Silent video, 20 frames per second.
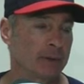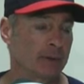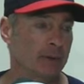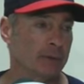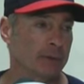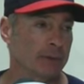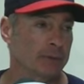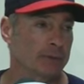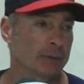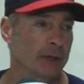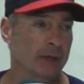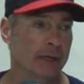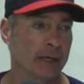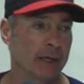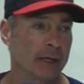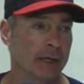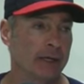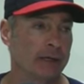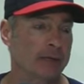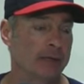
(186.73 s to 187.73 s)
you know, you, at
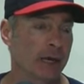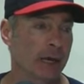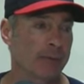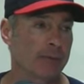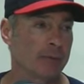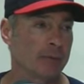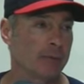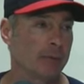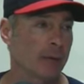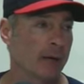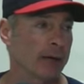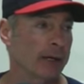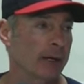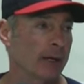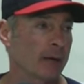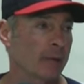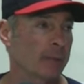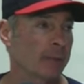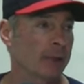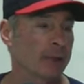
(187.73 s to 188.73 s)
any time you break
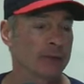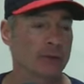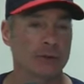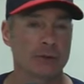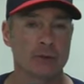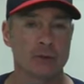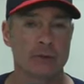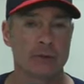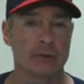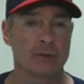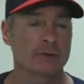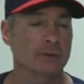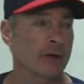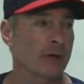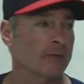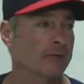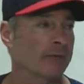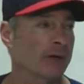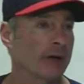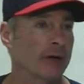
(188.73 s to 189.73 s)
on a pitch, you, you
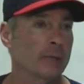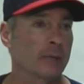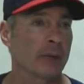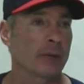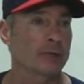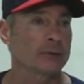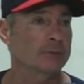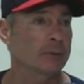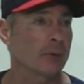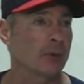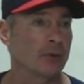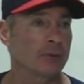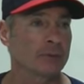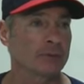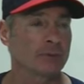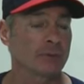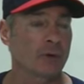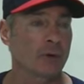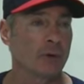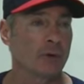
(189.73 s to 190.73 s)
try to find the baseball.
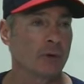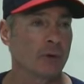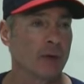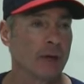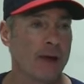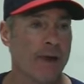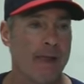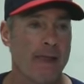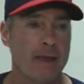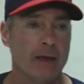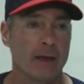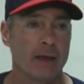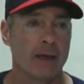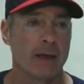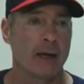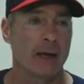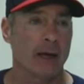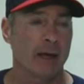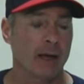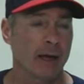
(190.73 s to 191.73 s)
So,
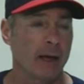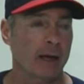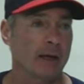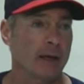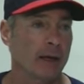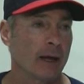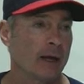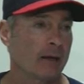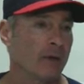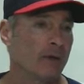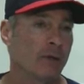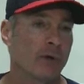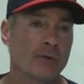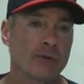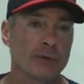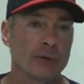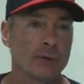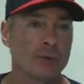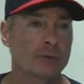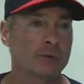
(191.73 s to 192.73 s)
I, I, I don't know
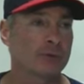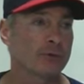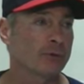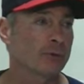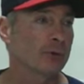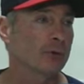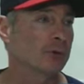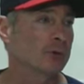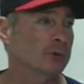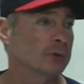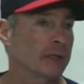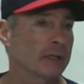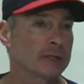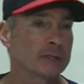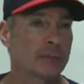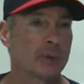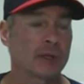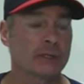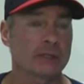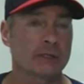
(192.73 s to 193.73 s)
if he was fooled
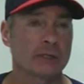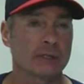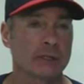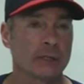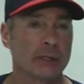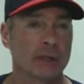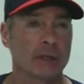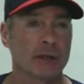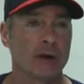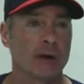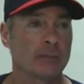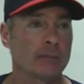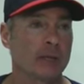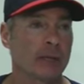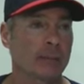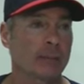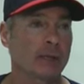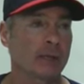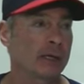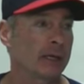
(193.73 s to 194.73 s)
as much as he thought
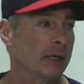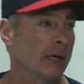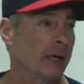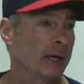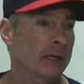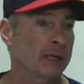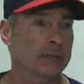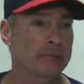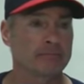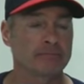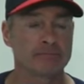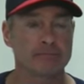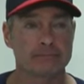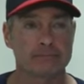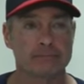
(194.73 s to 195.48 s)
maybe he had